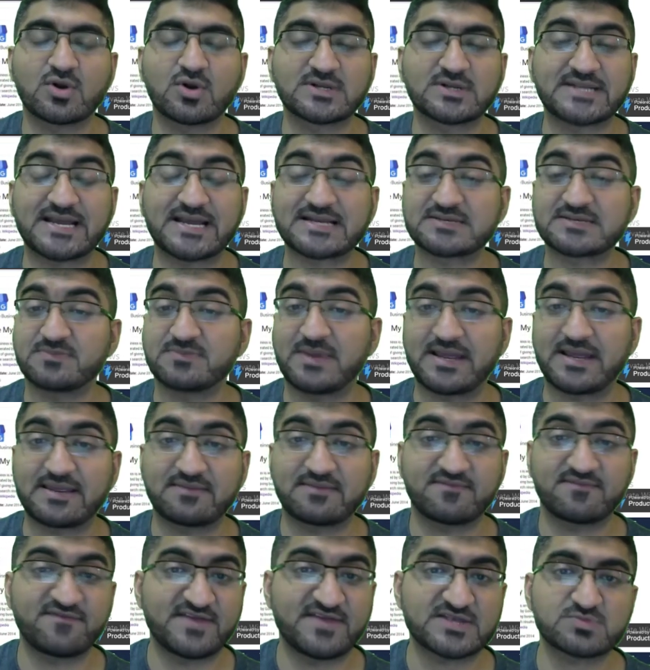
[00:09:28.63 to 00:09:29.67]
contact,
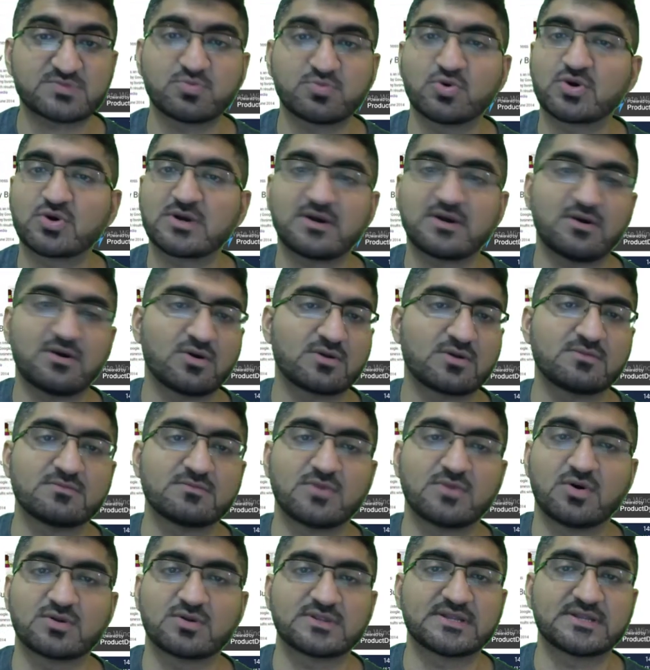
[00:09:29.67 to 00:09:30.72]
my Facebook
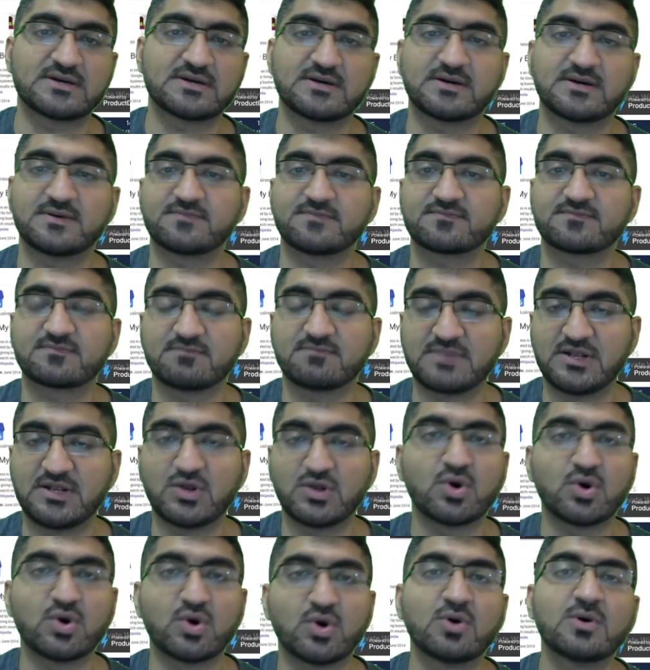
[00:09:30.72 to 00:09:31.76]
on the
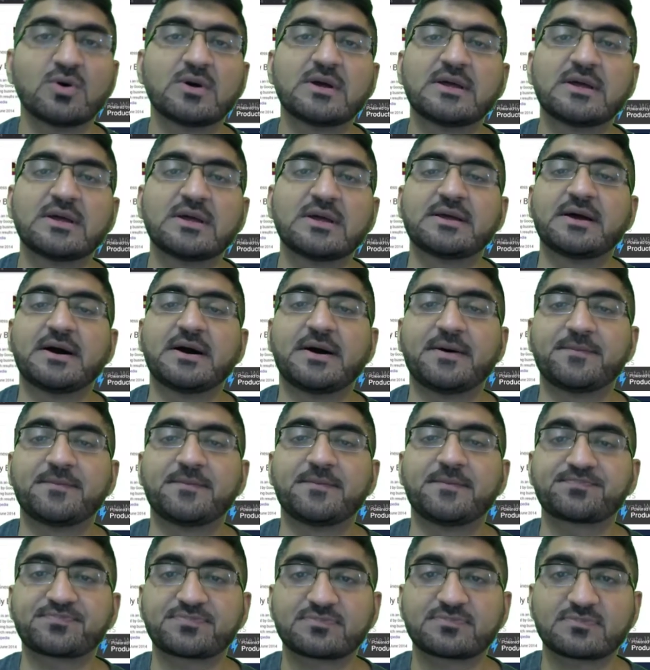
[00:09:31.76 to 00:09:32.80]
below
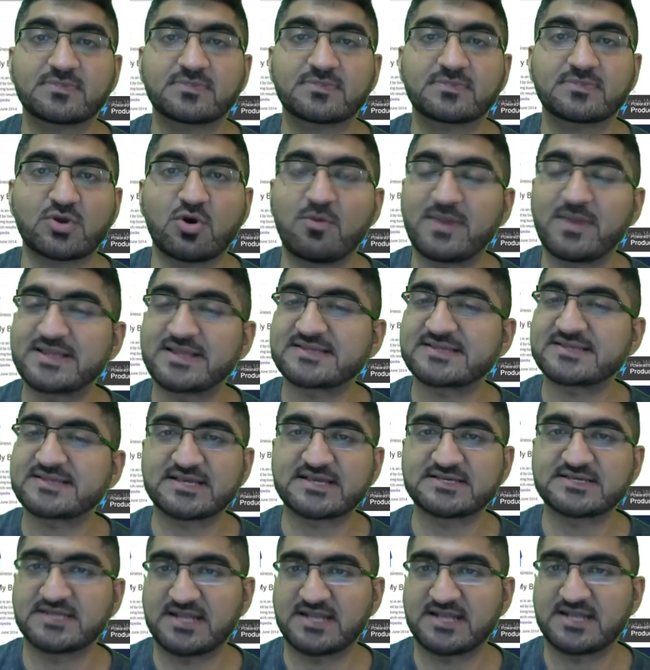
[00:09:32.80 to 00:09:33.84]
comment
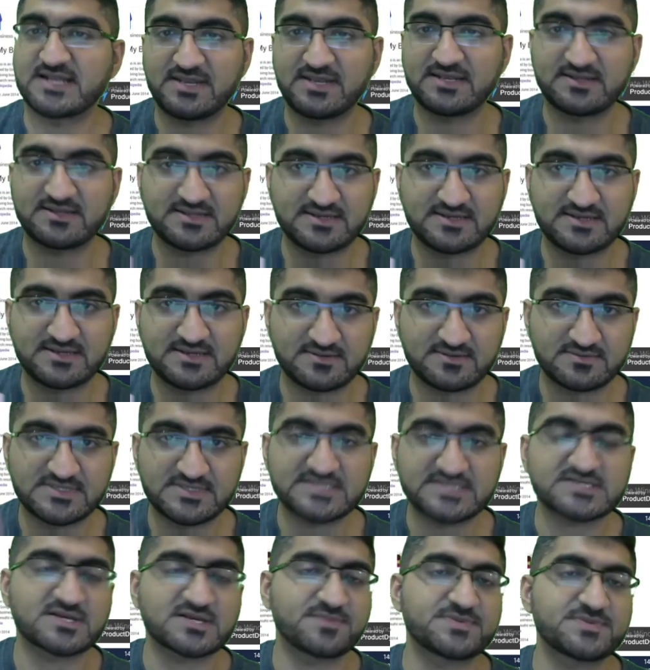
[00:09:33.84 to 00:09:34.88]
section, I mean the
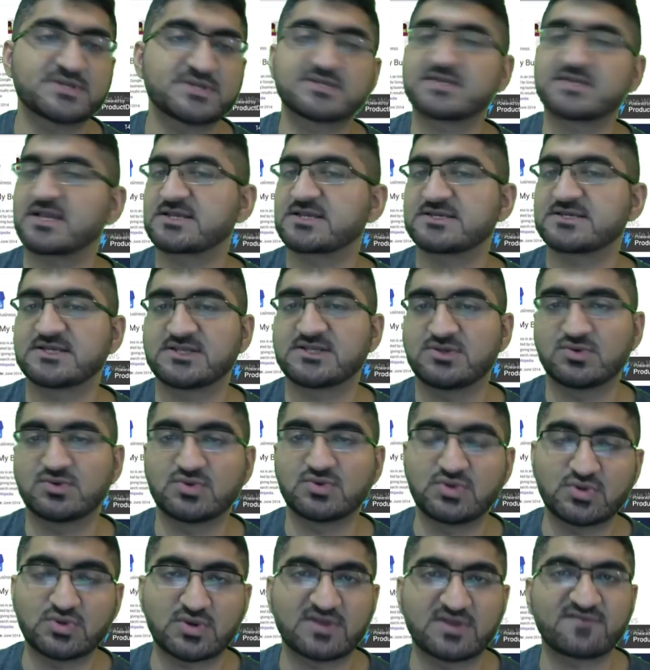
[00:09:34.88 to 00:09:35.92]
description
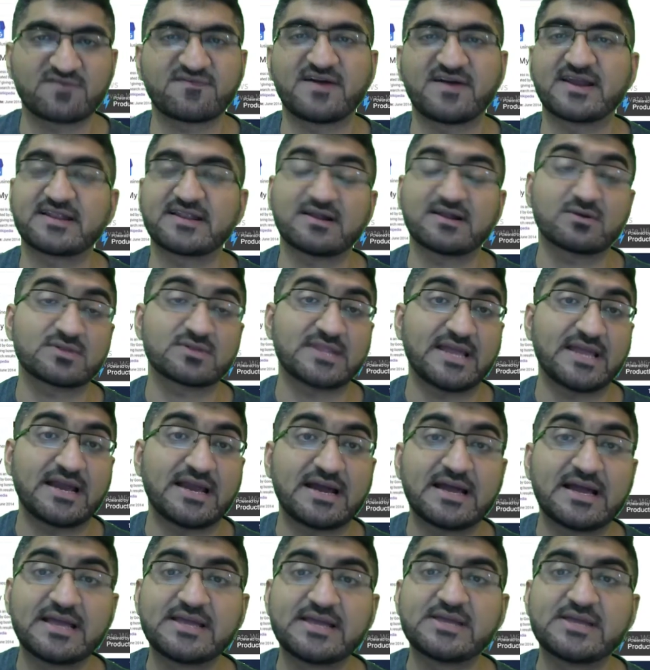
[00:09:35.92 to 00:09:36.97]
section. You can find out
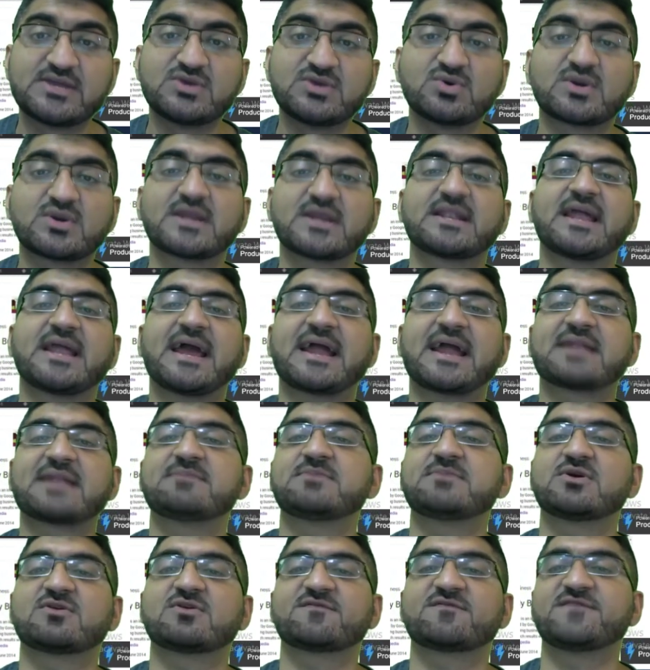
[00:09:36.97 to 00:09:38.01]
there. You can add
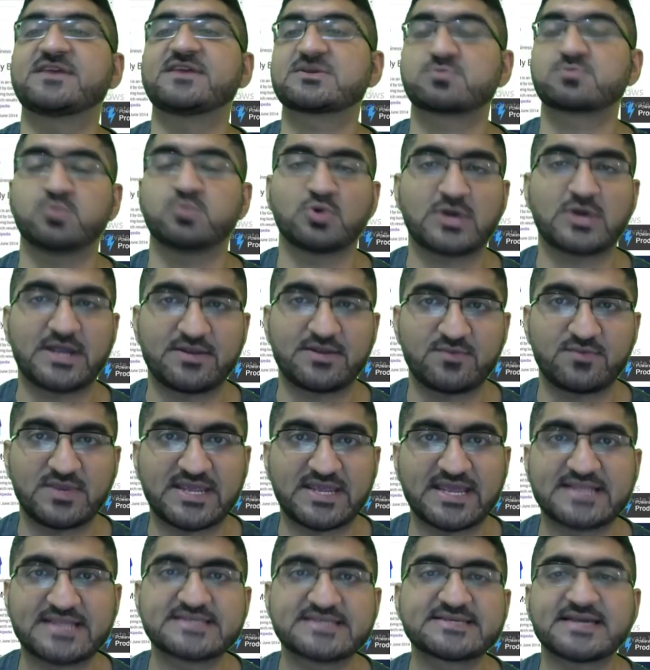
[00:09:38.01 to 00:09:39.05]
me on Facebook, and we
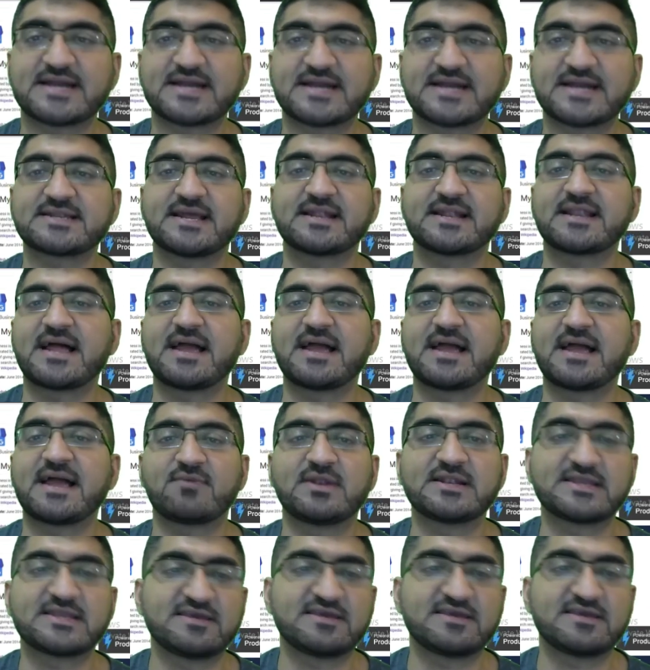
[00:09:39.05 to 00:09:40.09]
can chat, and I
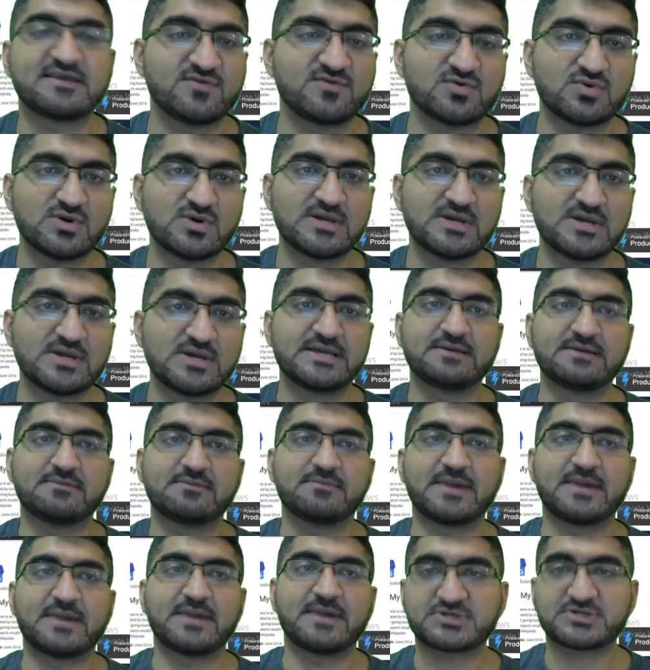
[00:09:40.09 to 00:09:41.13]
will give you
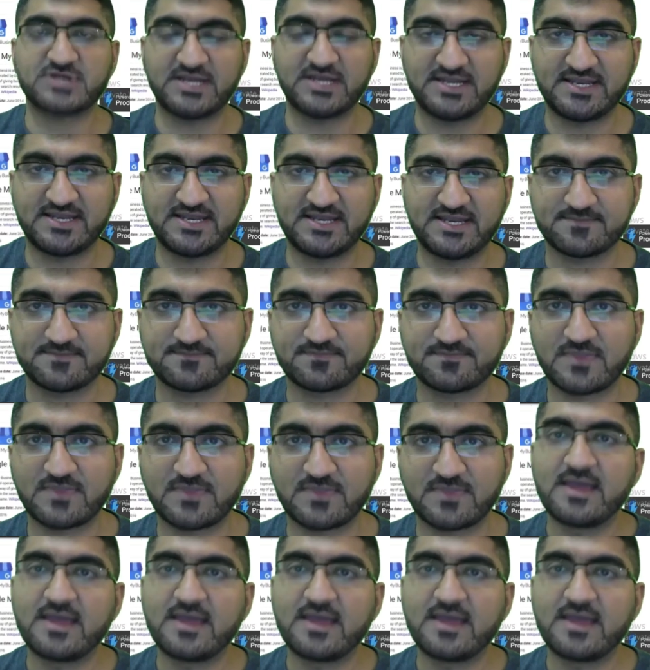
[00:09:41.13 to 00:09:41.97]
my training.